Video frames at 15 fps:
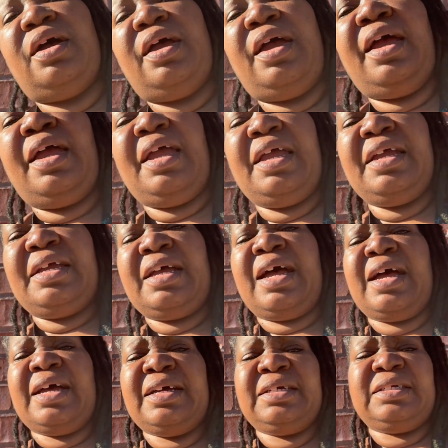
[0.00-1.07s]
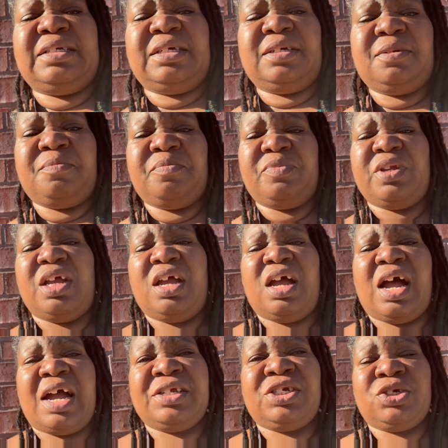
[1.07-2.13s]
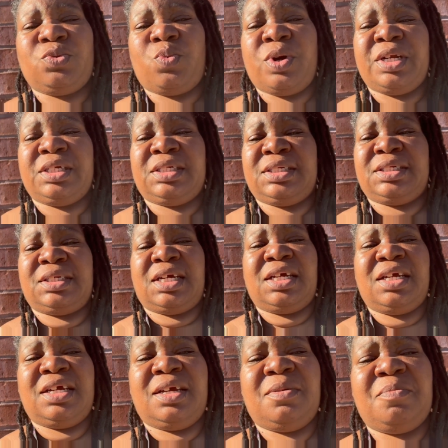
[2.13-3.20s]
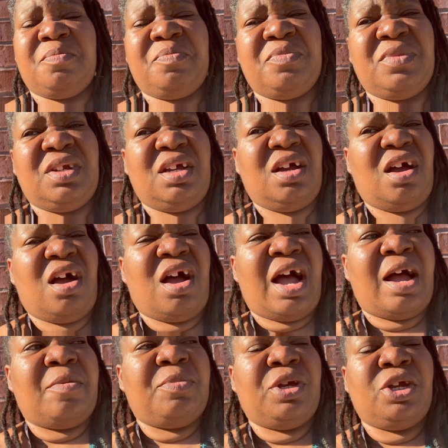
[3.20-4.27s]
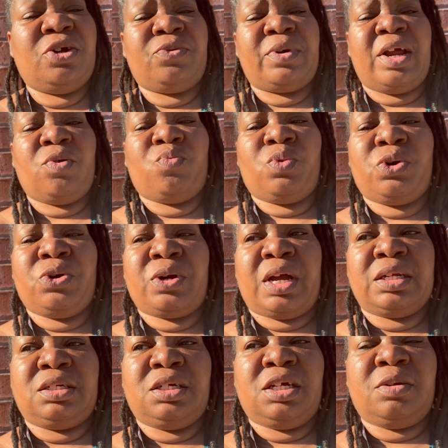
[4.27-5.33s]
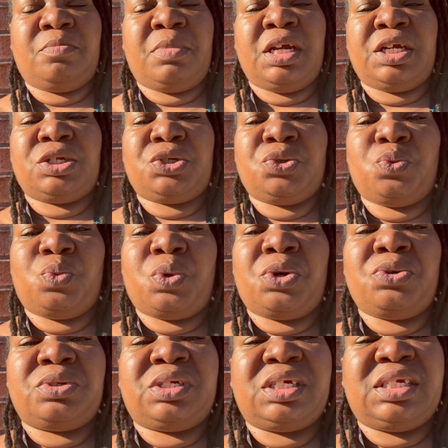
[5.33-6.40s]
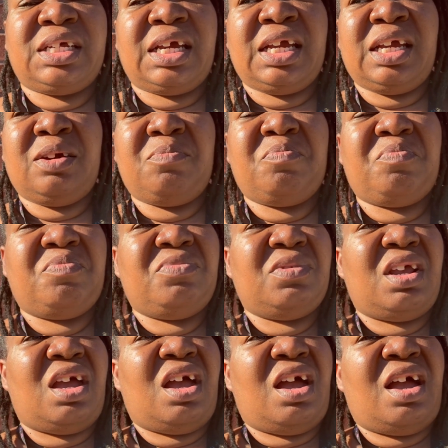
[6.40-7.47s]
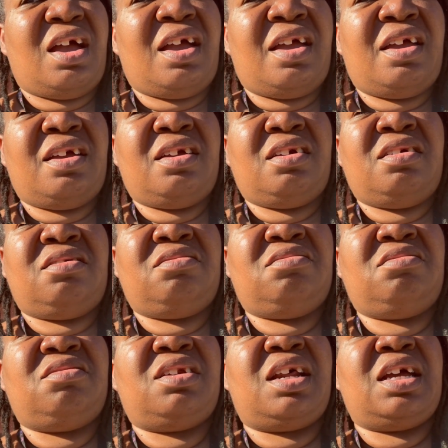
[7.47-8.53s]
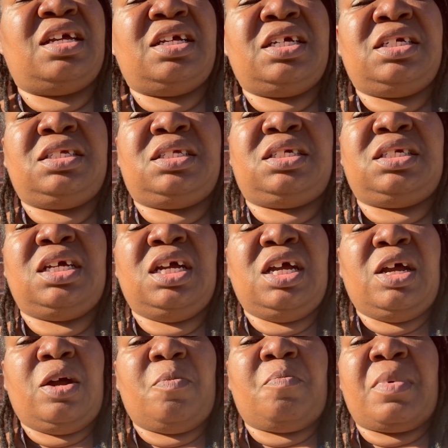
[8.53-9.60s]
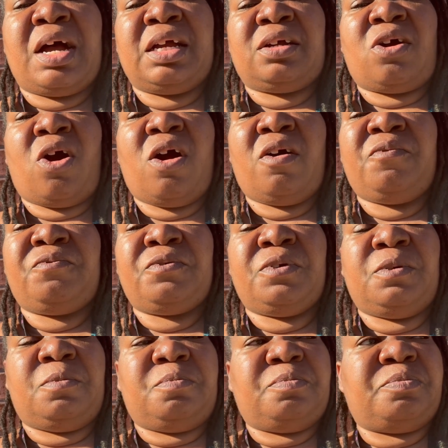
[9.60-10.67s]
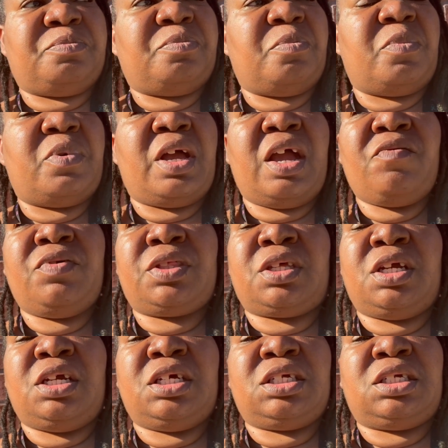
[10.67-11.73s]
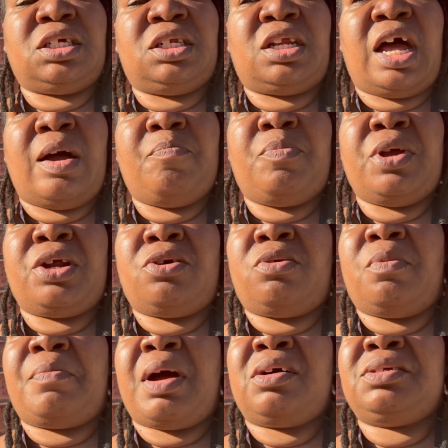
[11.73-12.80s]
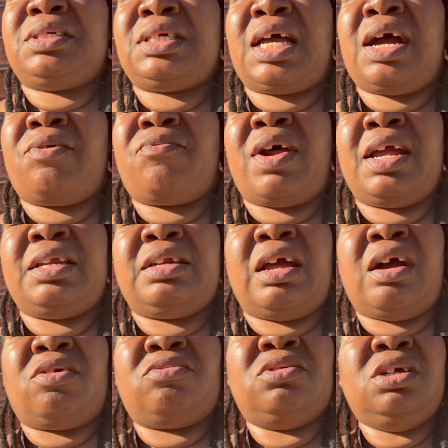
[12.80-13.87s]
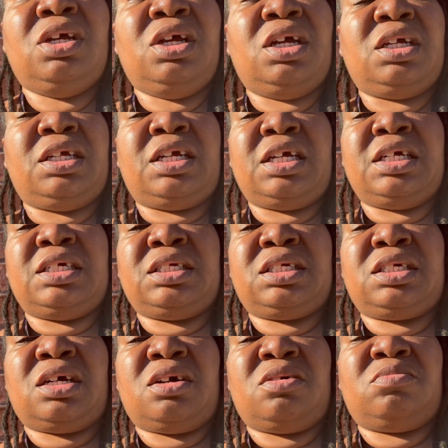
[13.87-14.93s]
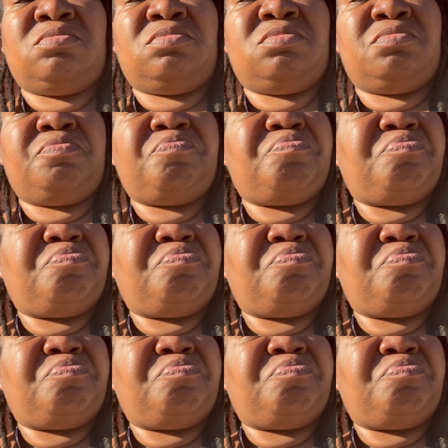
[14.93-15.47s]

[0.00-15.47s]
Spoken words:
Hey, guys. I just wanted to say I'm here at work. I did make it to work today. And it's my cough. Everything is a lot better. I'm outside right now getting some,